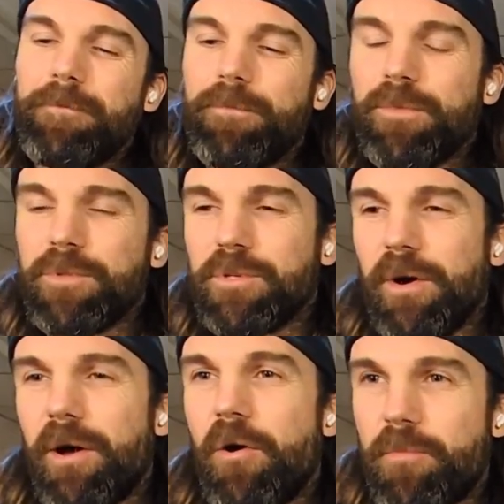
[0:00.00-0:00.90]
So
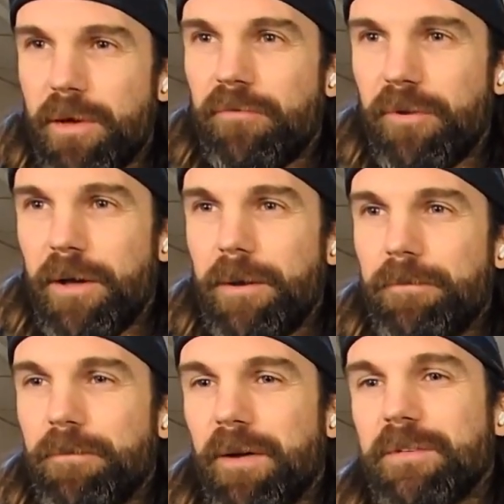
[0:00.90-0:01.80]
I hope you have
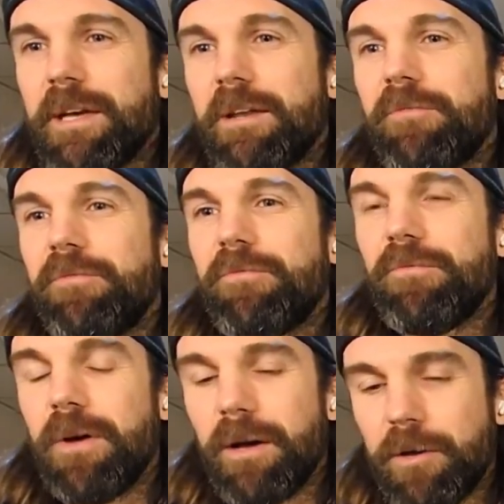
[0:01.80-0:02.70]
fun. I've taken
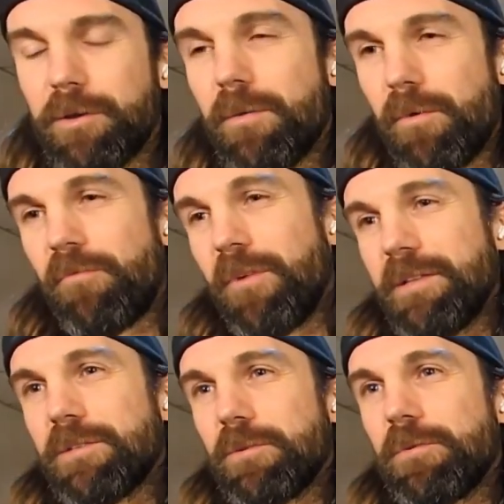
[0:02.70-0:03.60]
a good number of
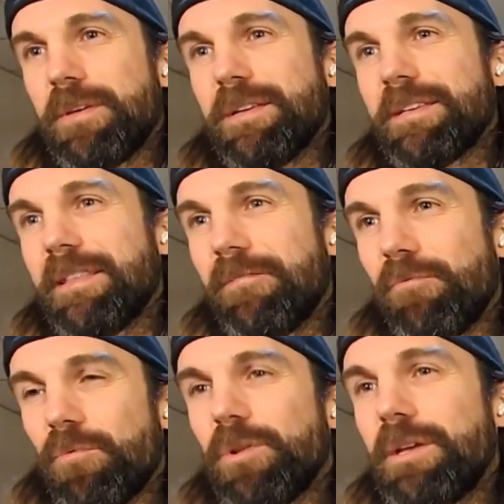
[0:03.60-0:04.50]
friends through this, and they've
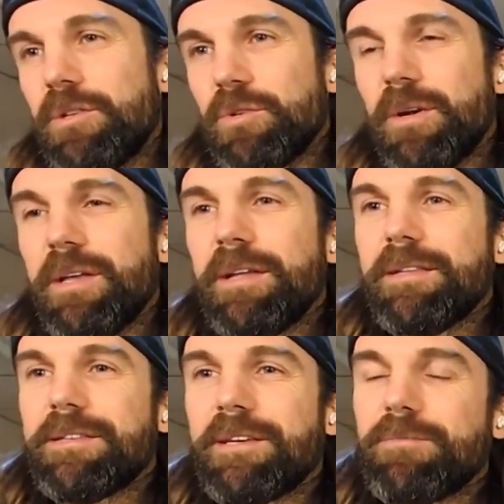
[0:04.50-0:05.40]
really enjoyed
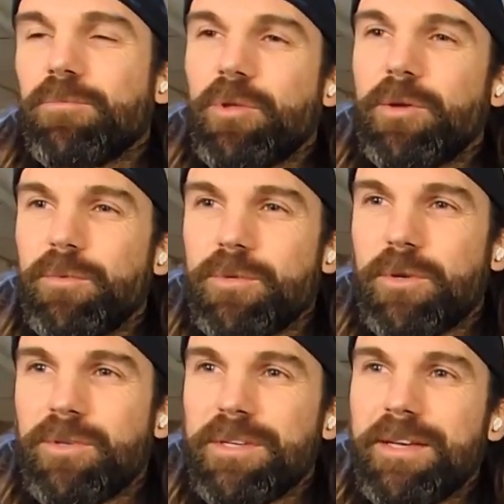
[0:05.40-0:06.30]
it. Saw some really good
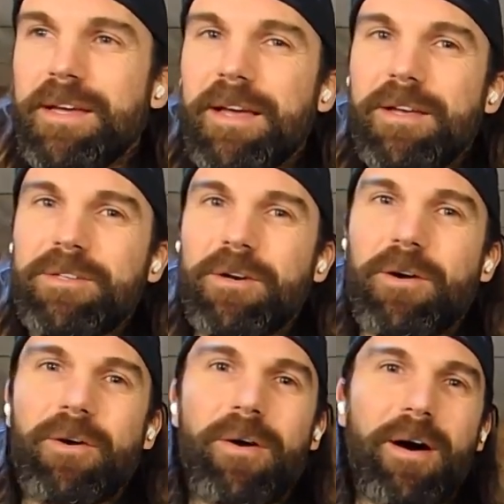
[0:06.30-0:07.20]
results.
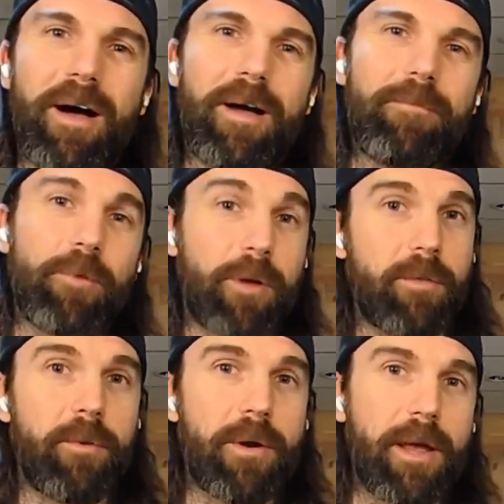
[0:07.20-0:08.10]
So I'm looking at
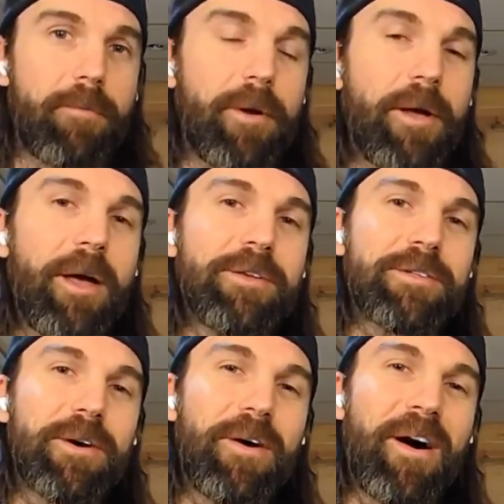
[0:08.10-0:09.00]
the wrong camera.
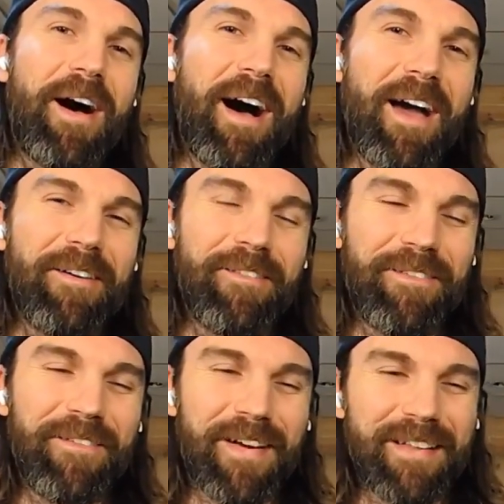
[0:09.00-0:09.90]
So I
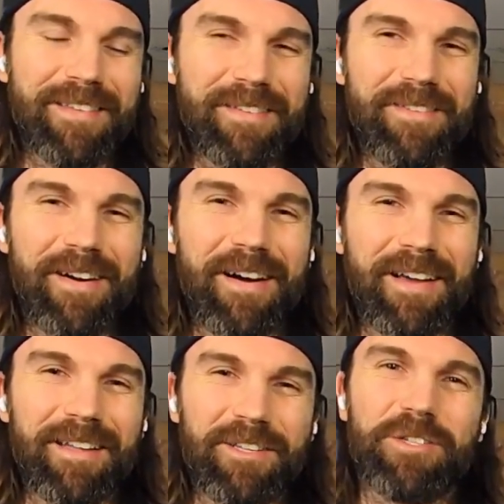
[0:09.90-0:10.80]
wanted to
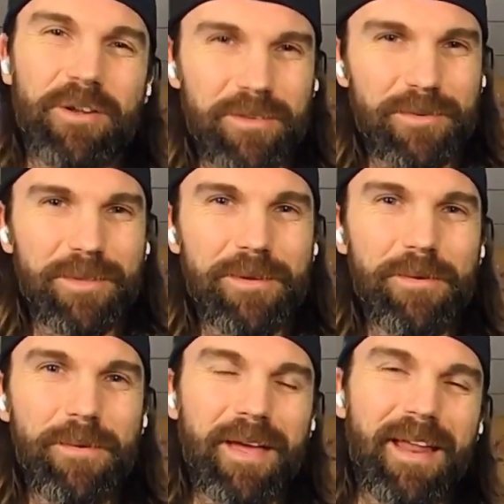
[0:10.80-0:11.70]
get to share this with
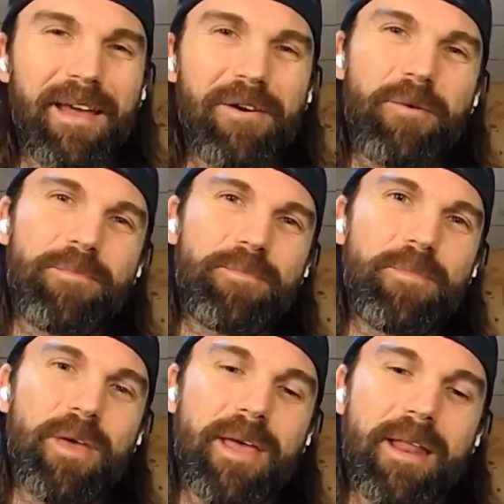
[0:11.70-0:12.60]
you, and I hope
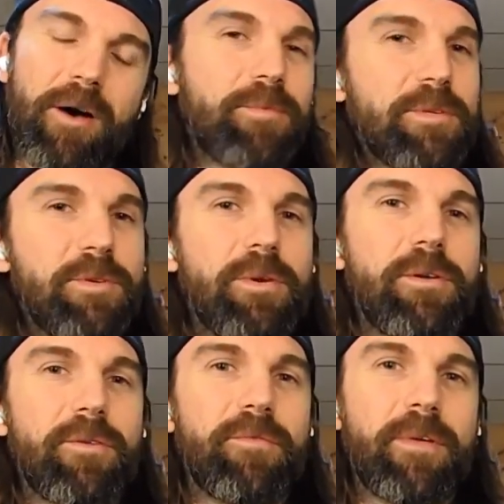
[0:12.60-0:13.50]
it helps you
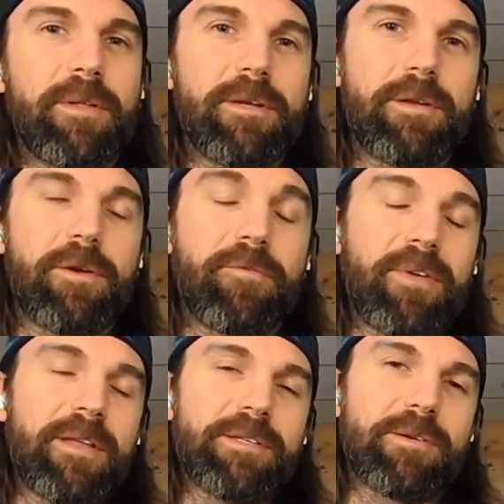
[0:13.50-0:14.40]
on your
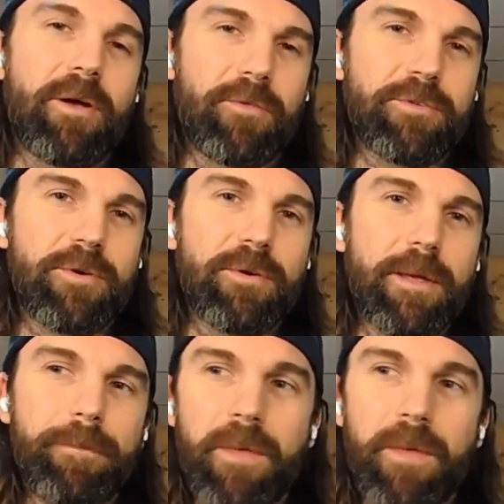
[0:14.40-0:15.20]
fitness or health journey.